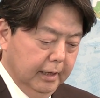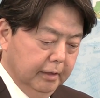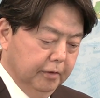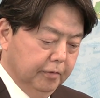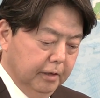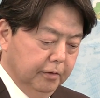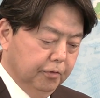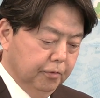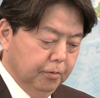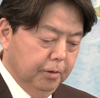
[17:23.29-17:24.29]
governments
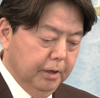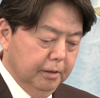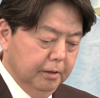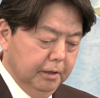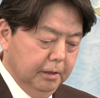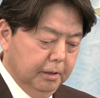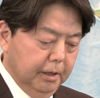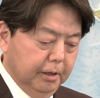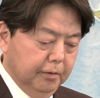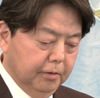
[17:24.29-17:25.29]
and the U.S.
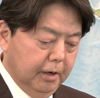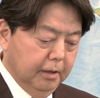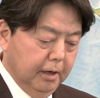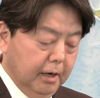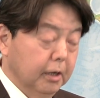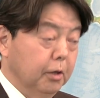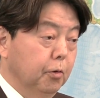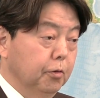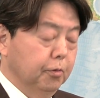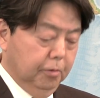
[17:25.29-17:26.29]
government, we have been
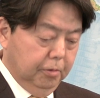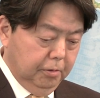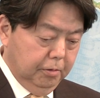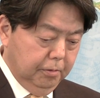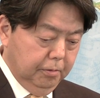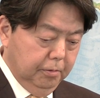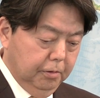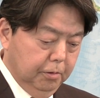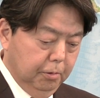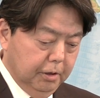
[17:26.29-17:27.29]
taking actions.
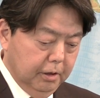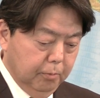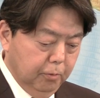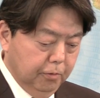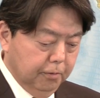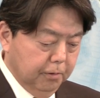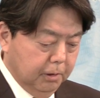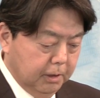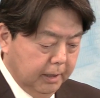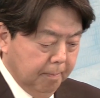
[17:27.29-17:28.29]
In
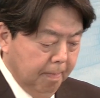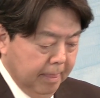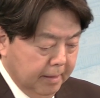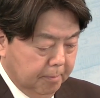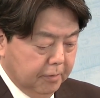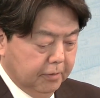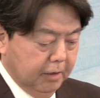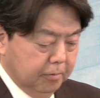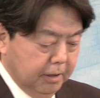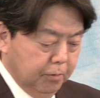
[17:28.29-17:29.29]
2015, there was
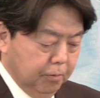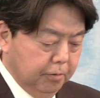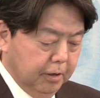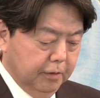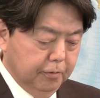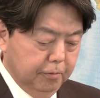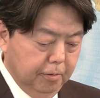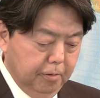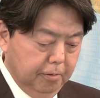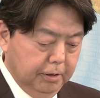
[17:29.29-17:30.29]
environmental supplementary
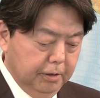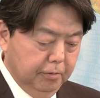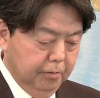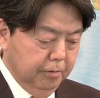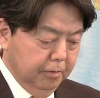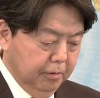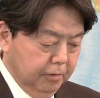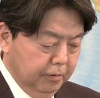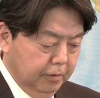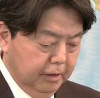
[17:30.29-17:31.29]
agreement
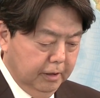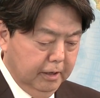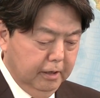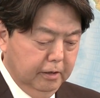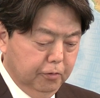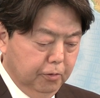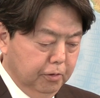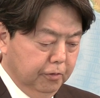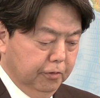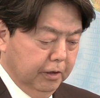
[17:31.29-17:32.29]
reached, and in June
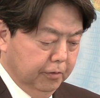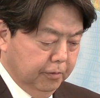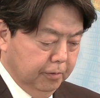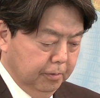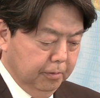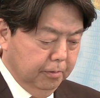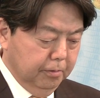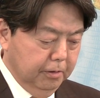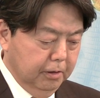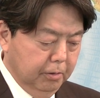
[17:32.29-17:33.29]
last year,
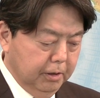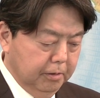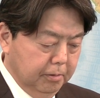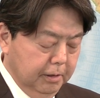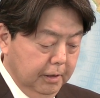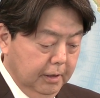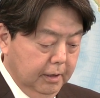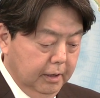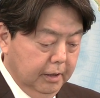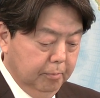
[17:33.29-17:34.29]
at the
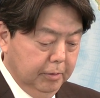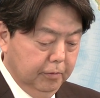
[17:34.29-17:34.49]
military